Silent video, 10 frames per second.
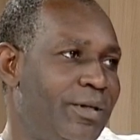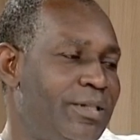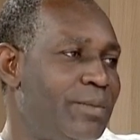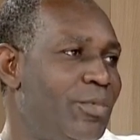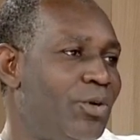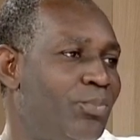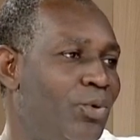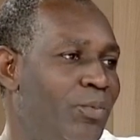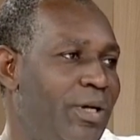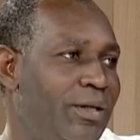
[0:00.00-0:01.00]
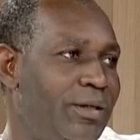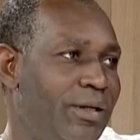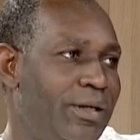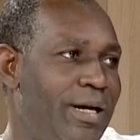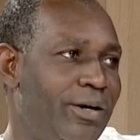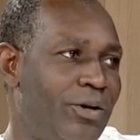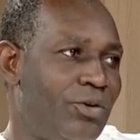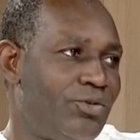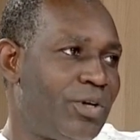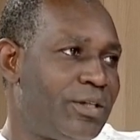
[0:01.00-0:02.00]
It's a major problem in the
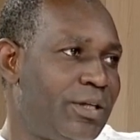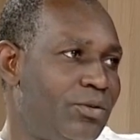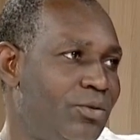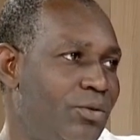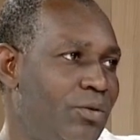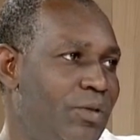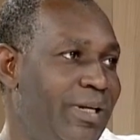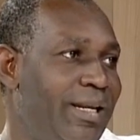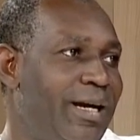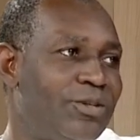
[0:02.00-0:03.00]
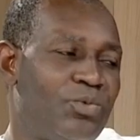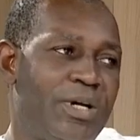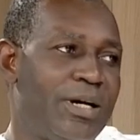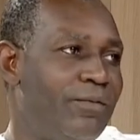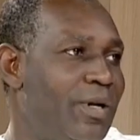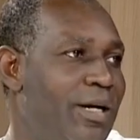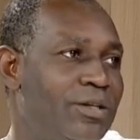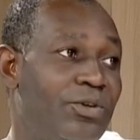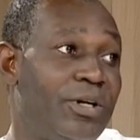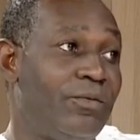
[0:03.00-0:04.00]
agricultural sector. The lands we have now is
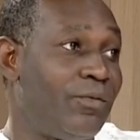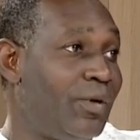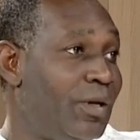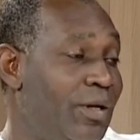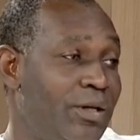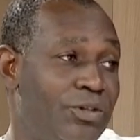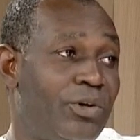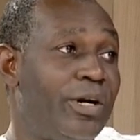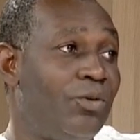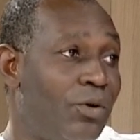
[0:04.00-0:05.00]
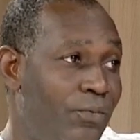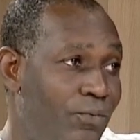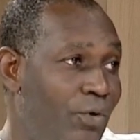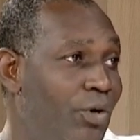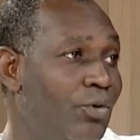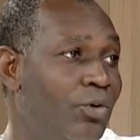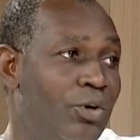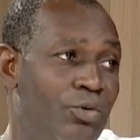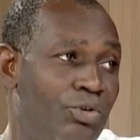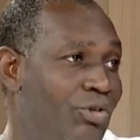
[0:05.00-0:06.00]
not it's not enough for
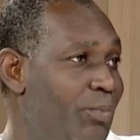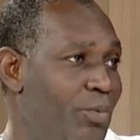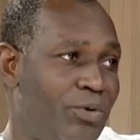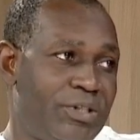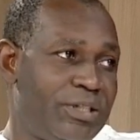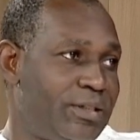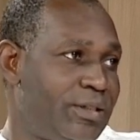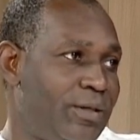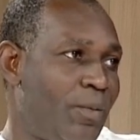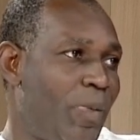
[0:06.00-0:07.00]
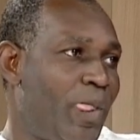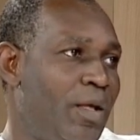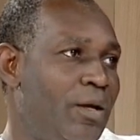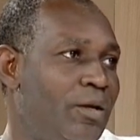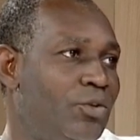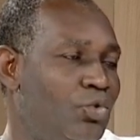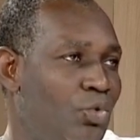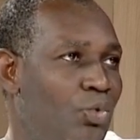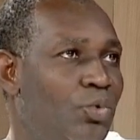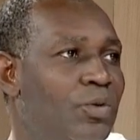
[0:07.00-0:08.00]
industrial purposes.
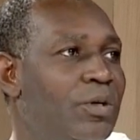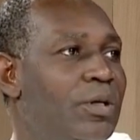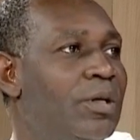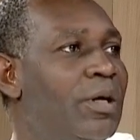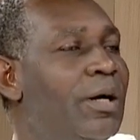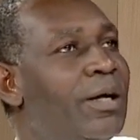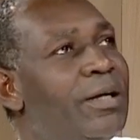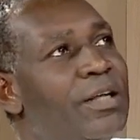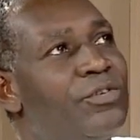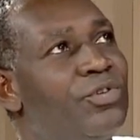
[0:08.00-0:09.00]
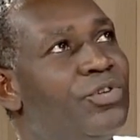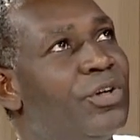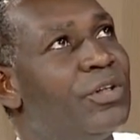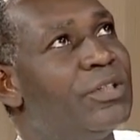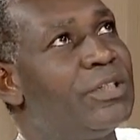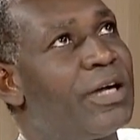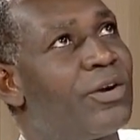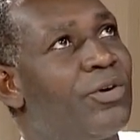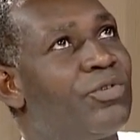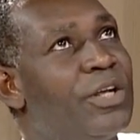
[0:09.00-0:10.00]
Two, the institutions, the
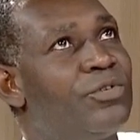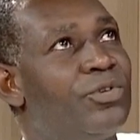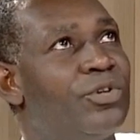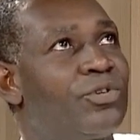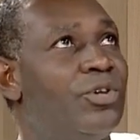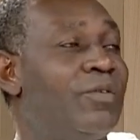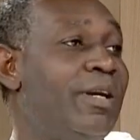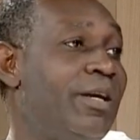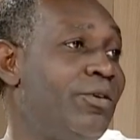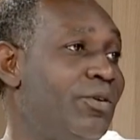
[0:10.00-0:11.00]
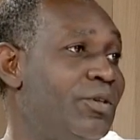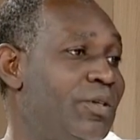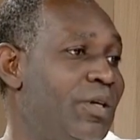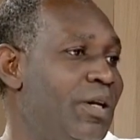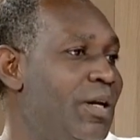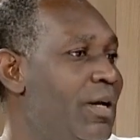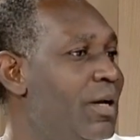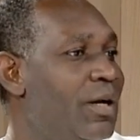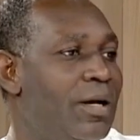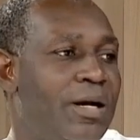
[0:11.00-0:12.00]
agricultural institutions, college of educations,
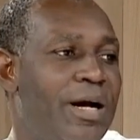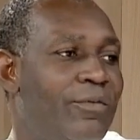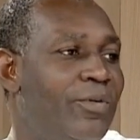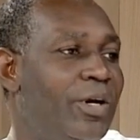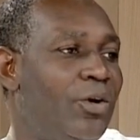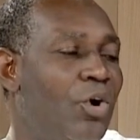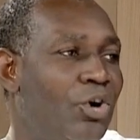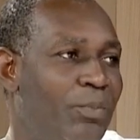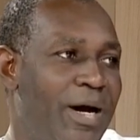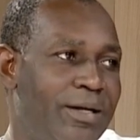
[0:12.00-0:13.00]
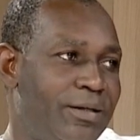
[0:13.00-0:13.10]
have really gone bad.